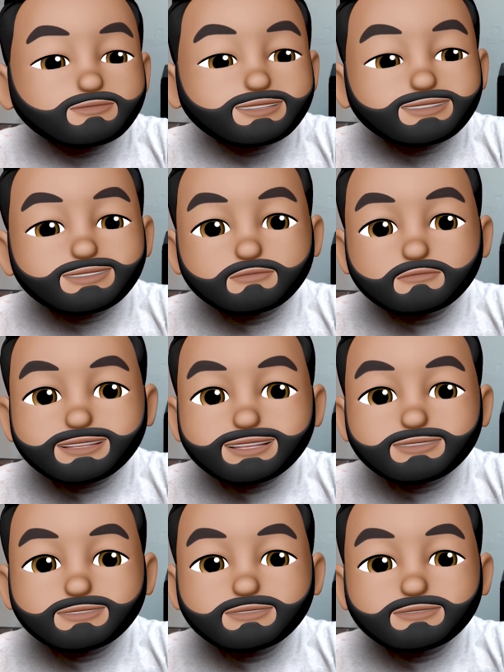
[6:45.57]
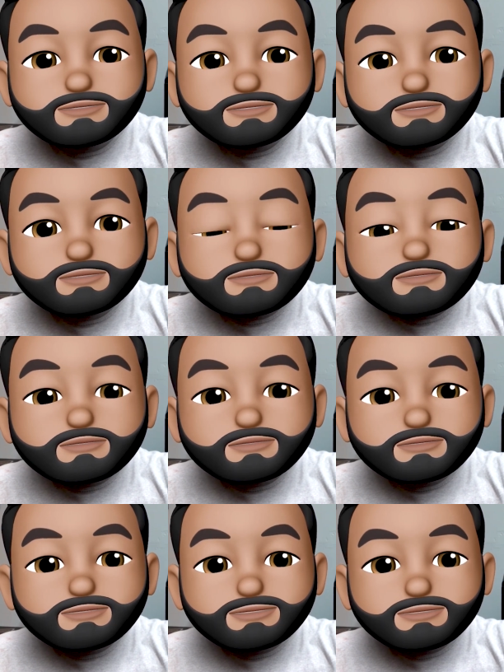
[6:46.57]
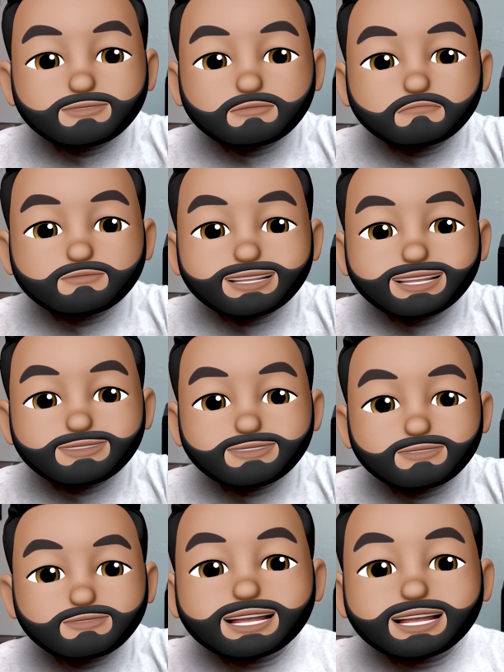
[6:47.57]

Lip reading: digital inks, and this is the brand.